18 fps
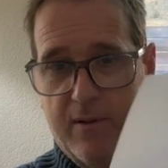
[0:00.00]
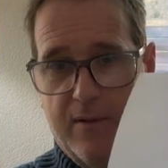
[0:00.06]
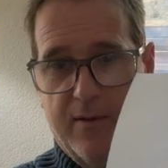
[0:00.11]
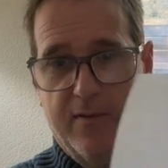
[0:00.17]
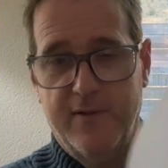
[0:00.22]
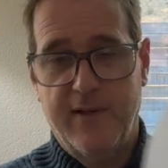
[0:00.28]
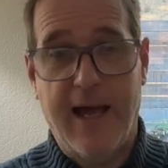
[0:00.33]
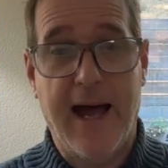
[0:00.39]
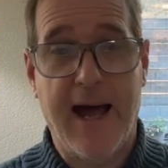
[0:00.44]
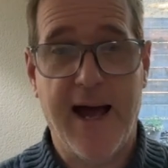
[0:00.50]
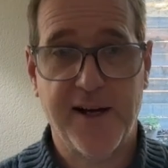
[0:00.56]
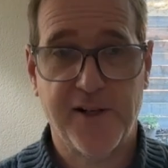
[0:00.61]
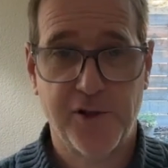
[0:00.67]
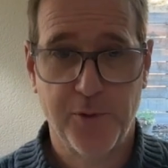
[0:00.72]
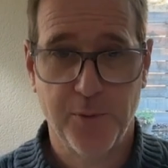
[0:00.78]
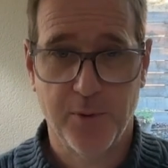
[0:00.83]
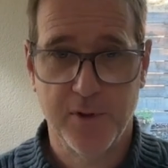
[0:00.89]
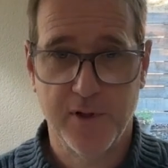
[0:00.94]
It's the
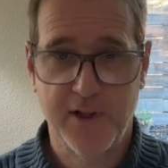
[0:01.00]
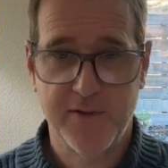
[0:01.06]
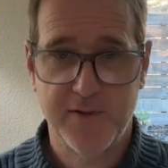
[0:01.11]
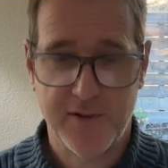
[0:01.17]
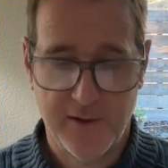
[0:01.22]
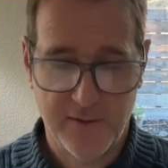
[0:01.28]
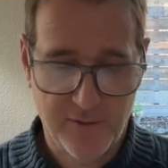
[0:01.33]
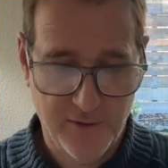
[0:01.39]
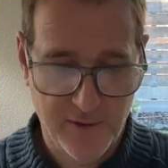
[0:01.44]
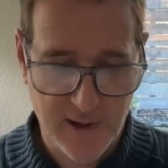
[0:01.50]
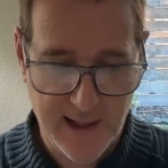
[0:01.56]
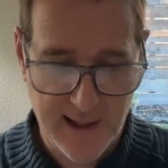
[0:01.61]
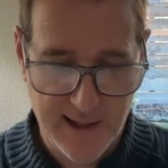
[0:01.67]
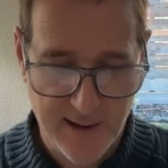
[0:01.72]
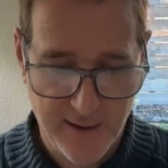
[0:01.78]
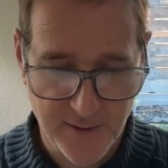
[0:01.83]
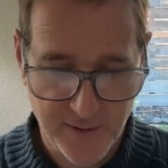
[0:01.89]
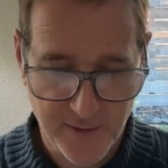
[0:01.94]
actual listing for a
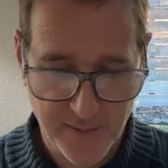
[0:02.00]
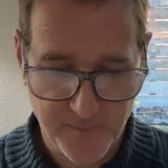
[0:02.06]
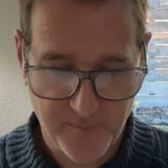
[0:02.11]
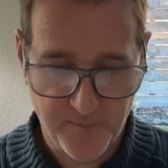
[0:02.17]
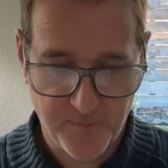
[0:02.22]
house.